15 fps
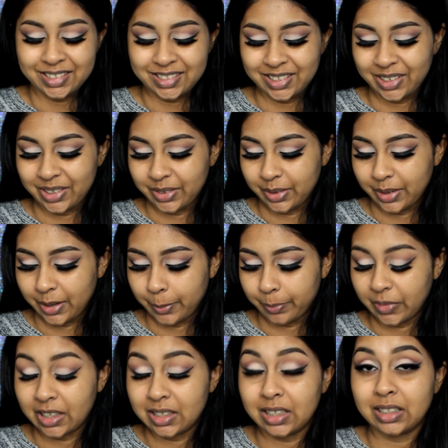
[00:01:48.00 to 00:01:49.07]
so
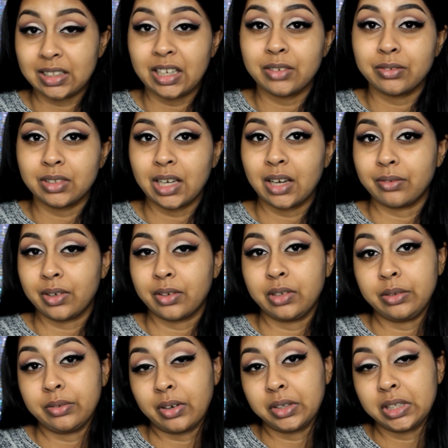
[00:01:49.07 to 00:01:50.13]
um, they, they, even have
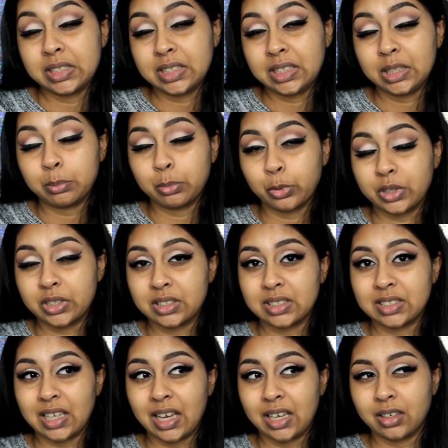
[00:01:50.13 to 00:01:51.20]
very very deep
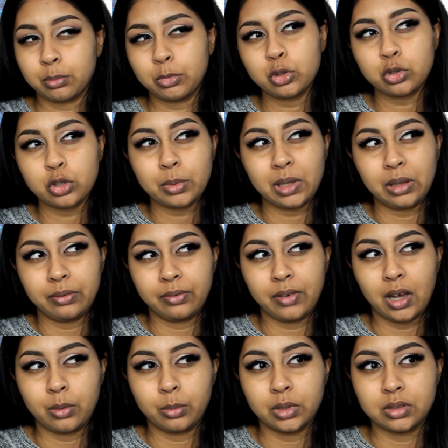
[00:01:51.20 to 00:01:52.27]
ones and I'm not sure about the
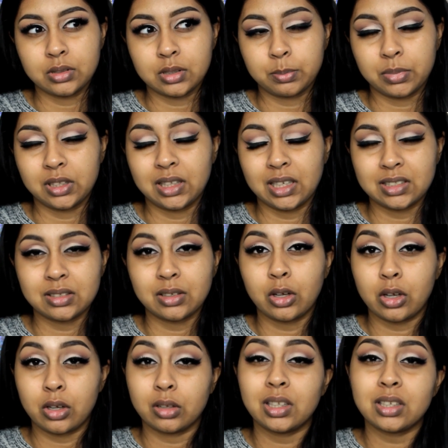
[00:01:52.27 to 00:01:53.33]
fair ones but there's
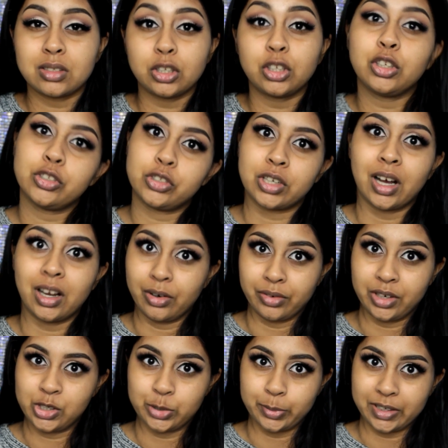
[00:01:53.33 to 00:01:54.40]
a there's a huge colour
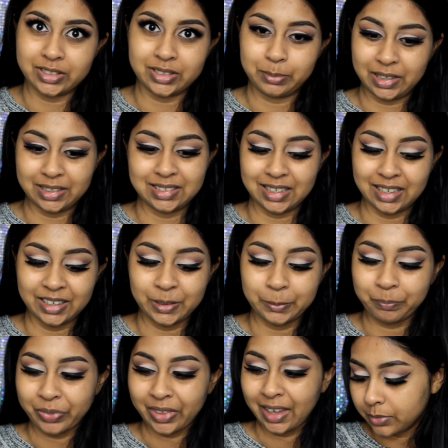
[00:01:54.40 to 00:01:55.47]
range basically
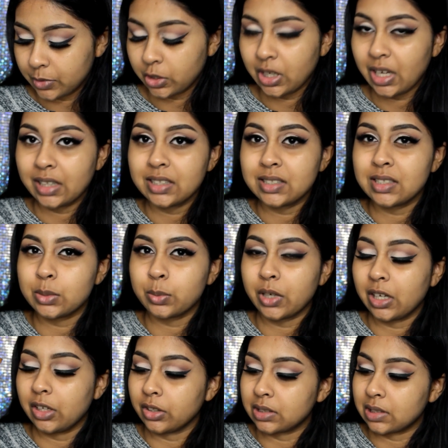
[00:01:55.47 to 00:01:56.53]
so yeah this is
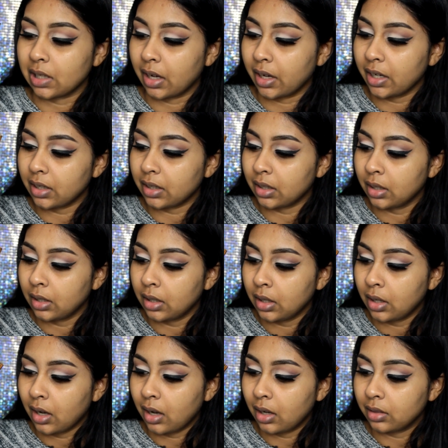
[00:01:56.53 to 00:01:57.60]
what it looks like
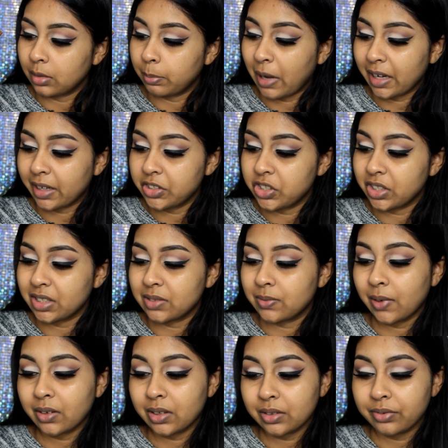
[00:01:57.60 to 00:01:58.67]
the packaging is
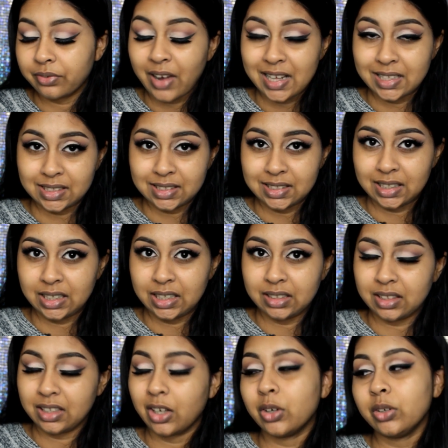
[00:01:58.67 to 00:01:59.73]
very fancy the